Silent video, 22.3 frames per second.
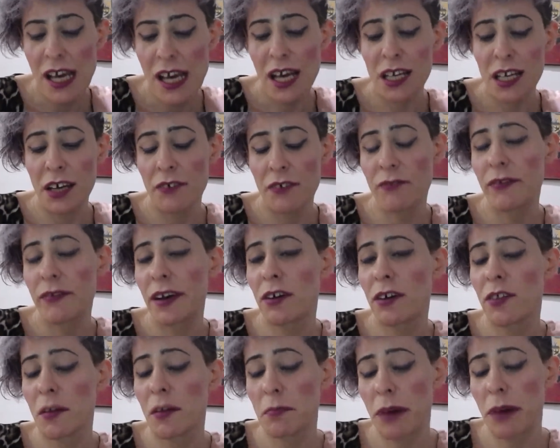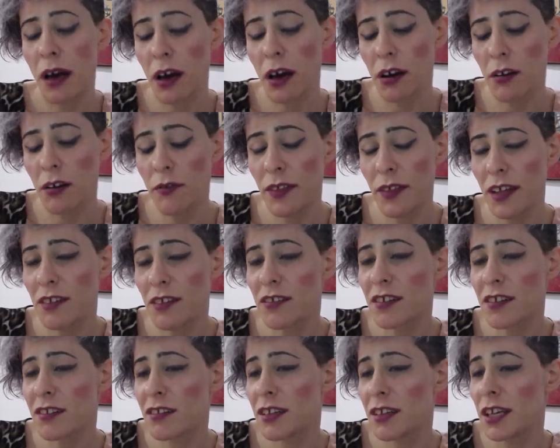And I feel that part of this
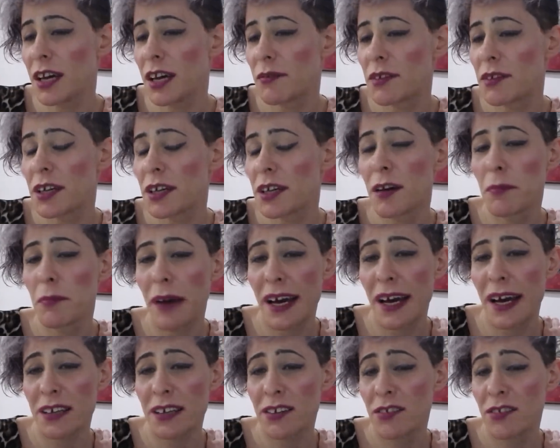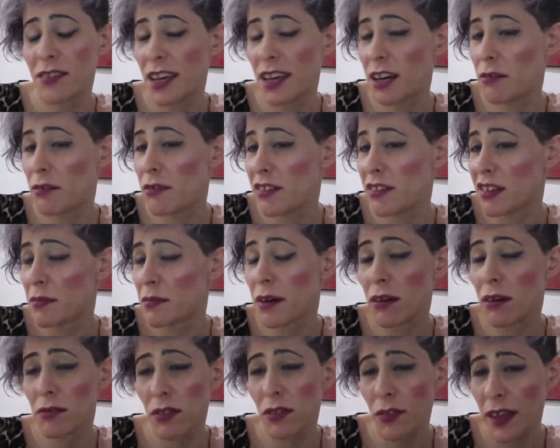is that you have to go back to deal with some
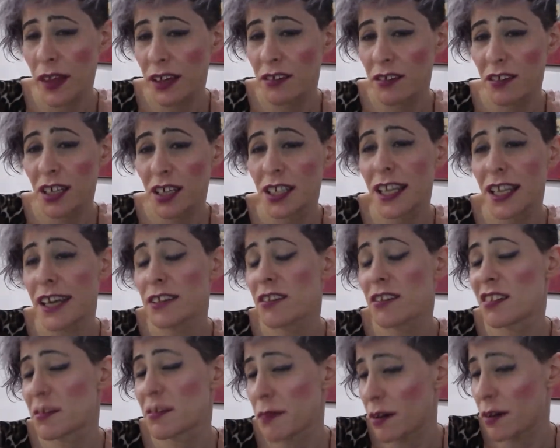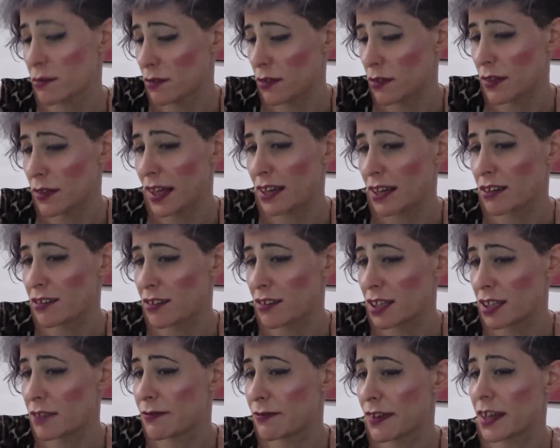old things, connect to some old things that
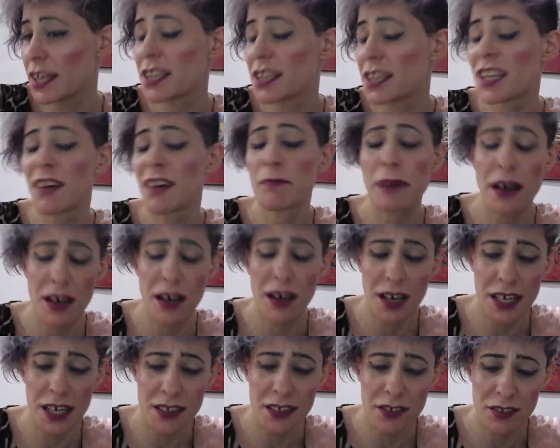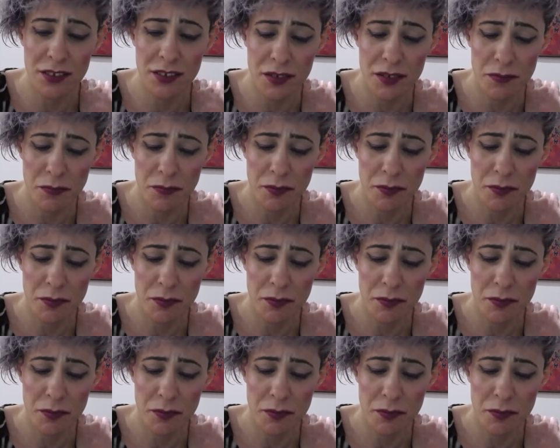you felt you'd left behind.